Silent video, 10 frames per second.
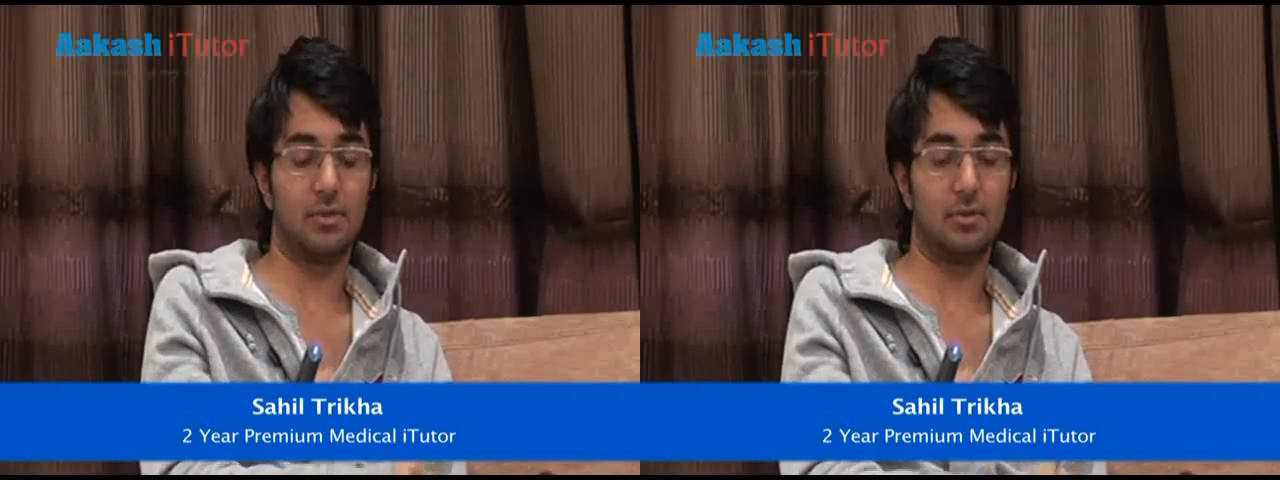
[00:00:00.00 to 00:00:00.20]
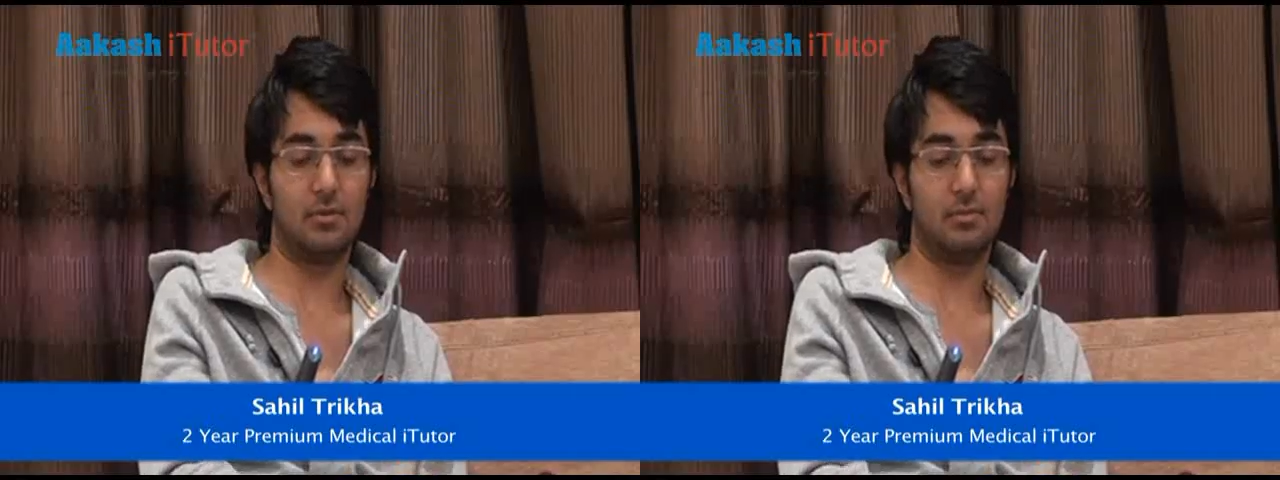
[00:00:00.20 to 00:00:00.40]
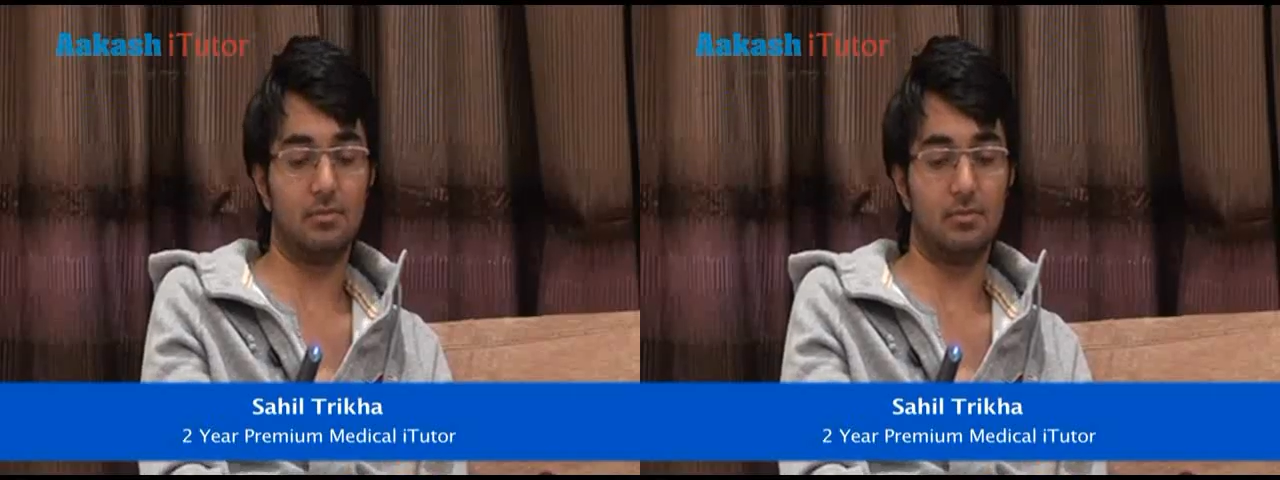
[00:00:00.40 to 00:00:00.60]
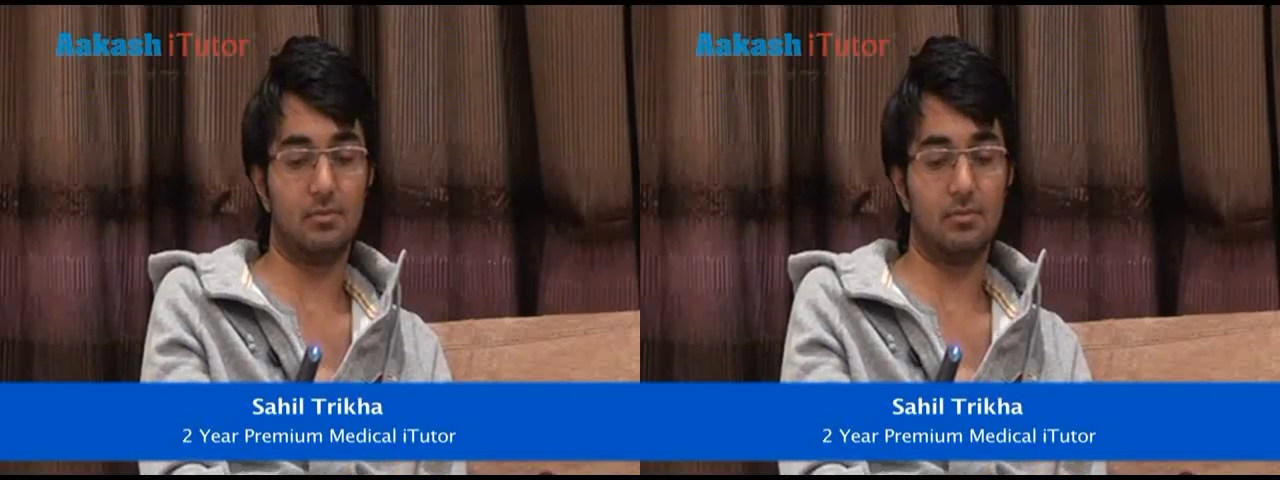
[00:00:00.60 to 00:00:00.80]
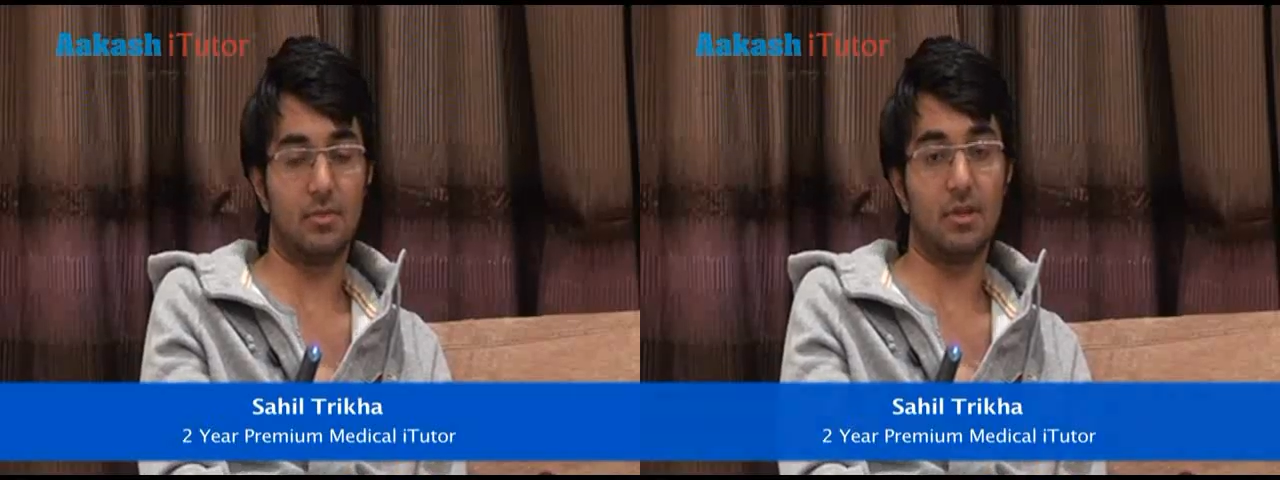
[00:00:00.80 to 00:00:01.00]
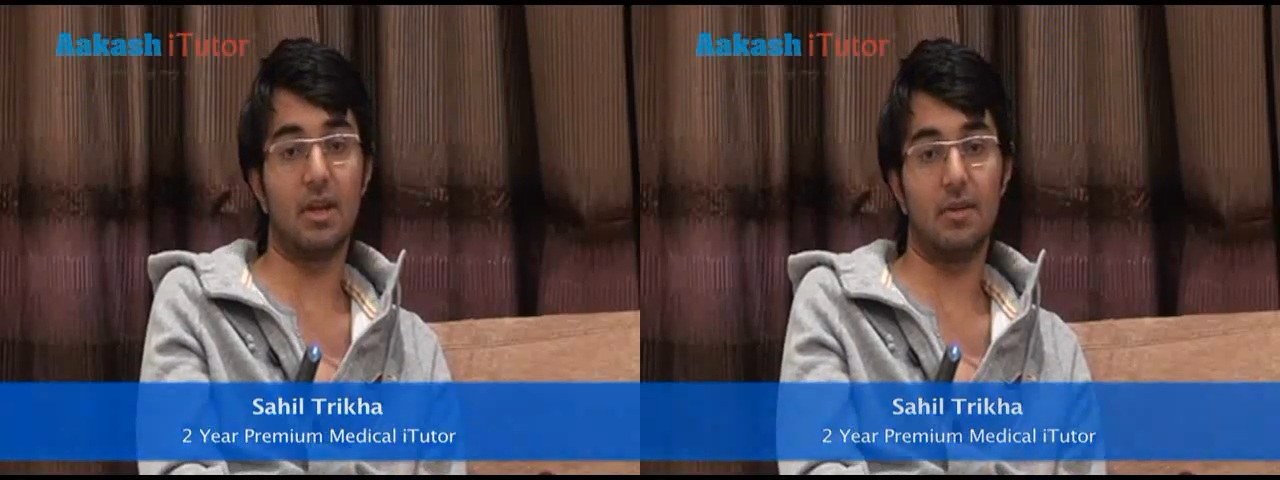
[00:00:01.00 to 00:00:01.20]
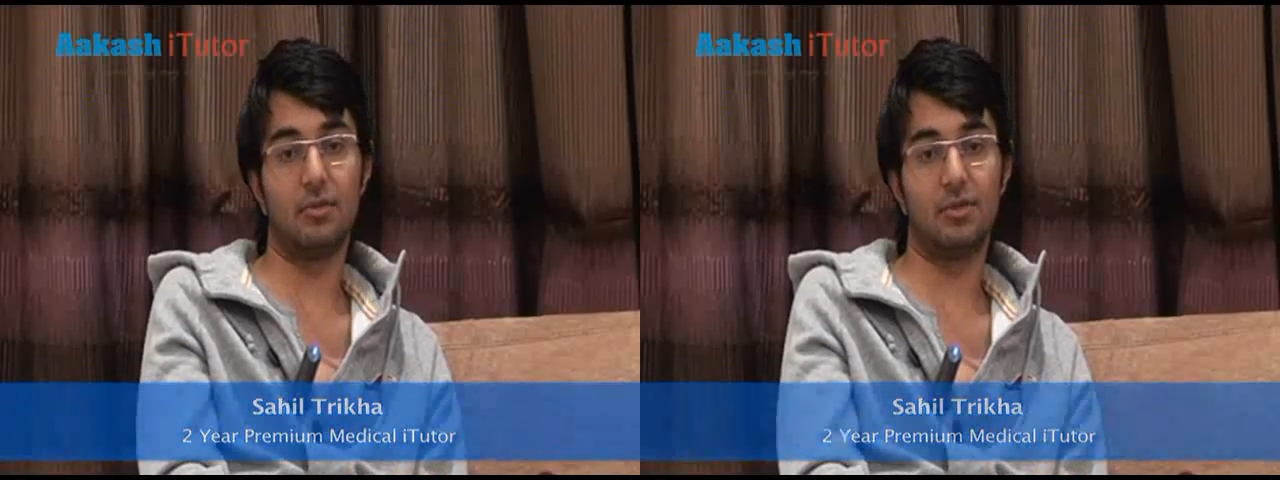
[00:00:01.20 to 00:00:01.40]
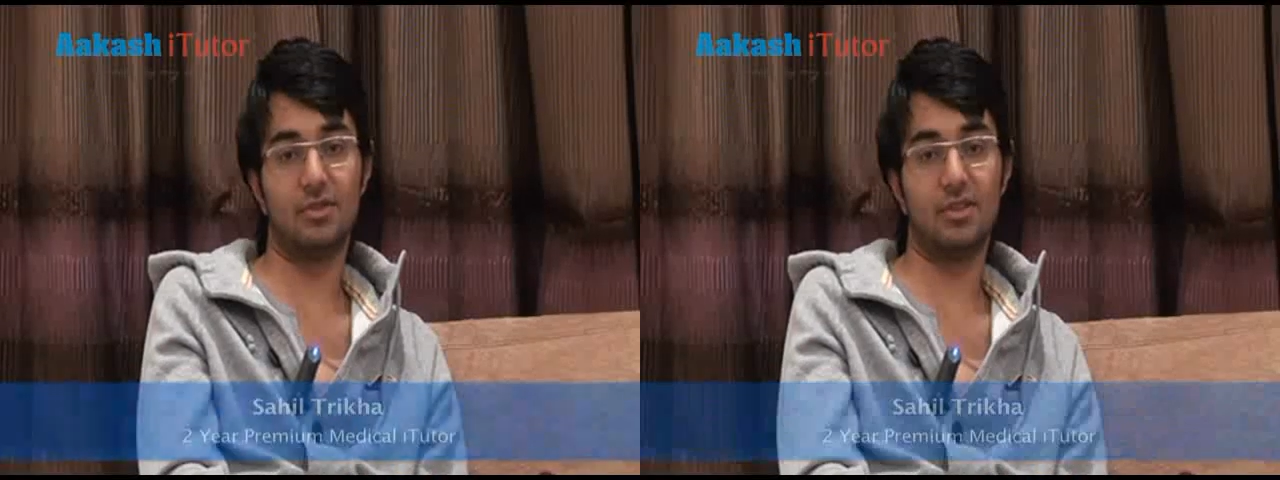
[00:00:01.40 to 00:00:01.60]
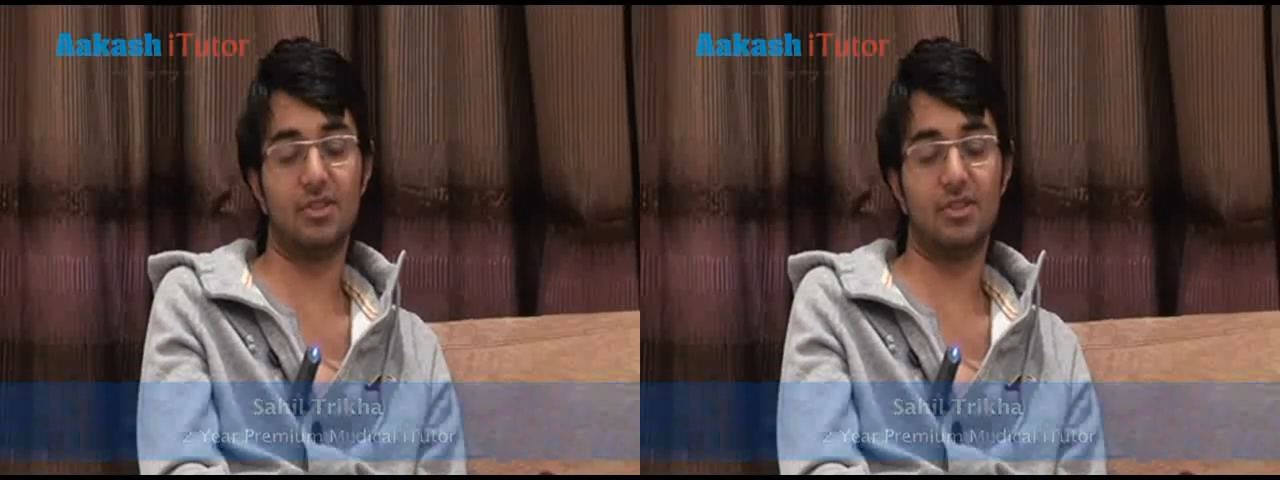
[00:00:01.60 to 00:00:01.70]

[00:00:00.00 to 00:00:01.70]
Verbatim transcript: So yeah, I would